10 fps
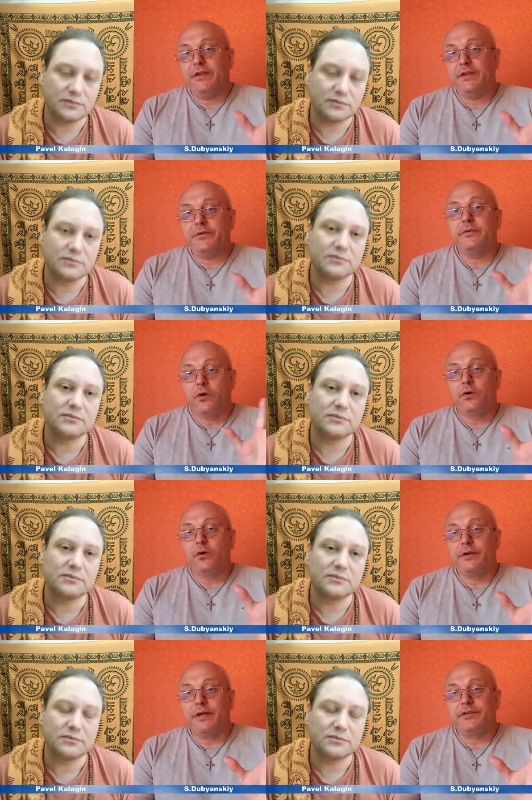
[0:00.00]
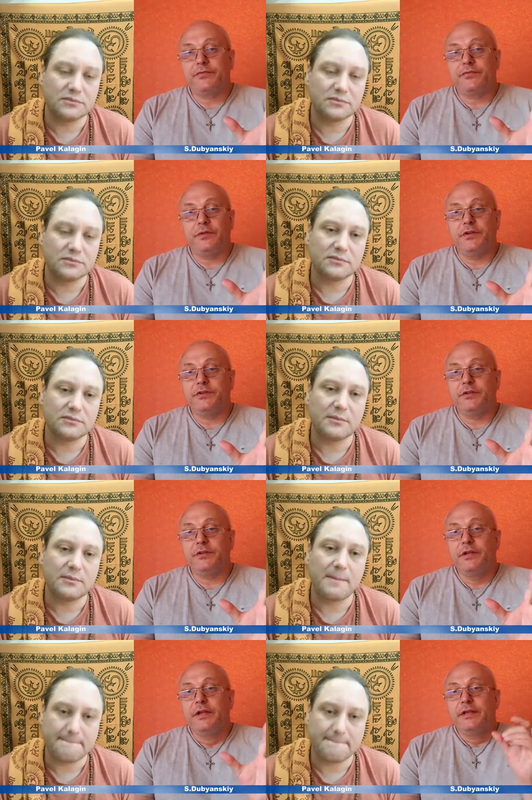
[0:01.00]
Speaker 1: of any organized
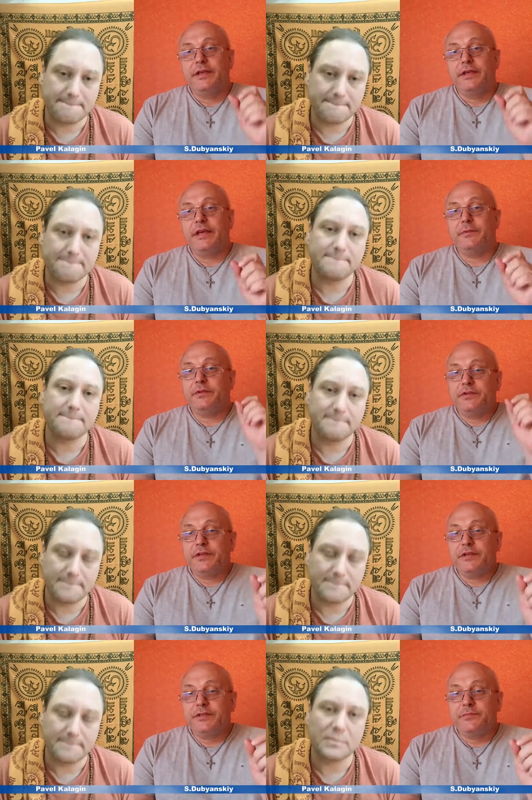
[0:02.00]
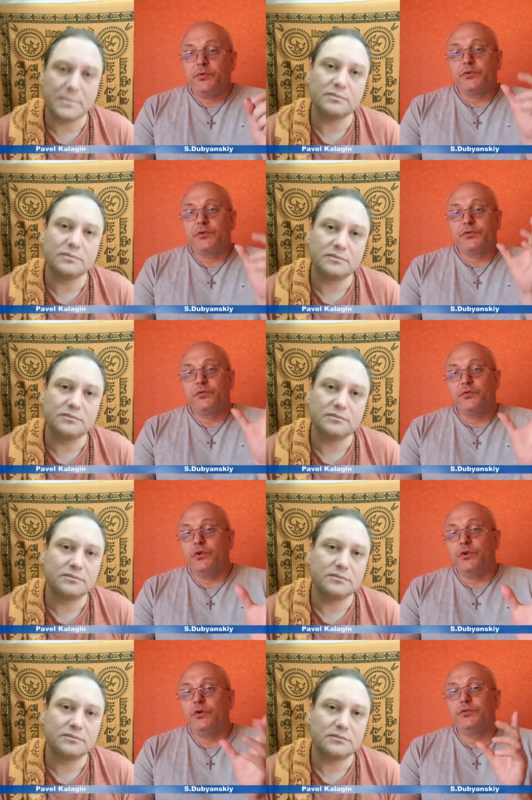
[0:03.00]
religion can be just the
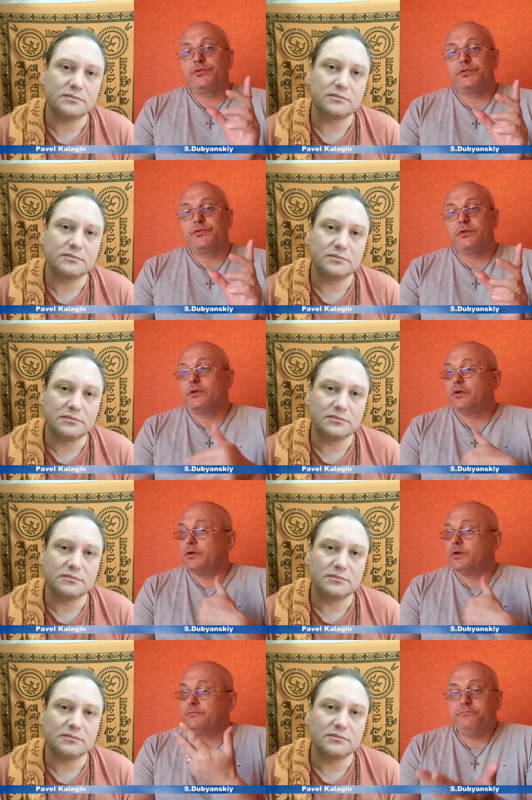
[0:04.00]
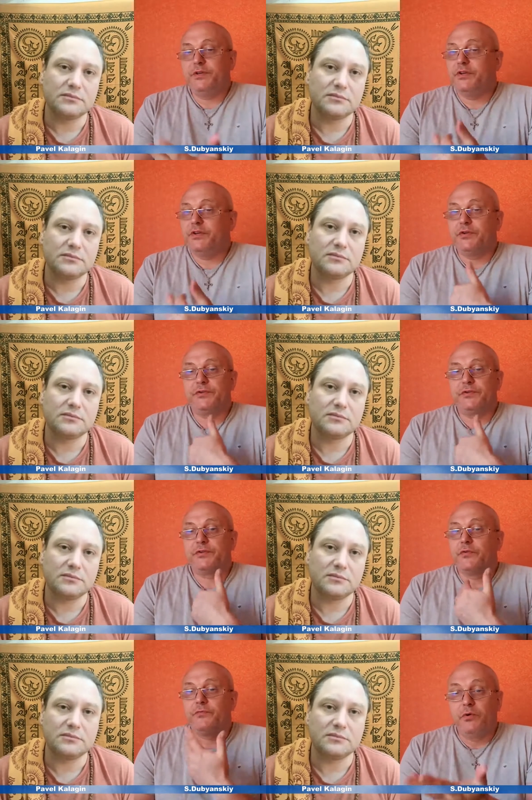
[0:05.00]
person who knows uh,
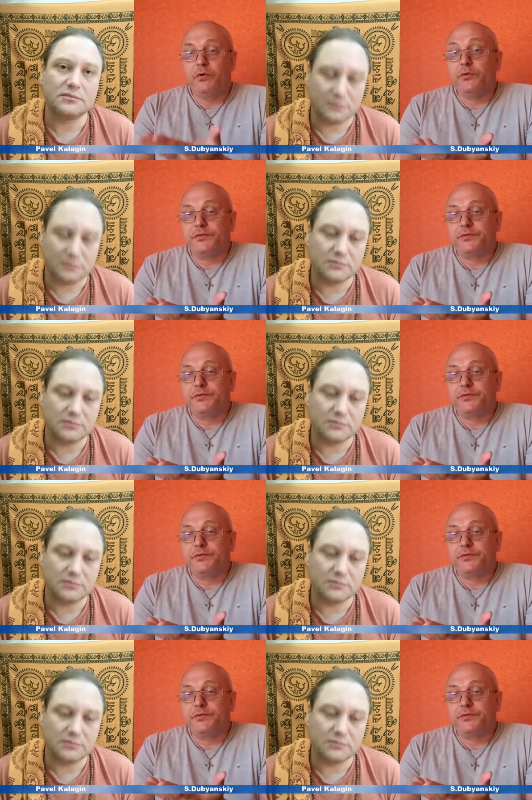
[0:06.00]
because of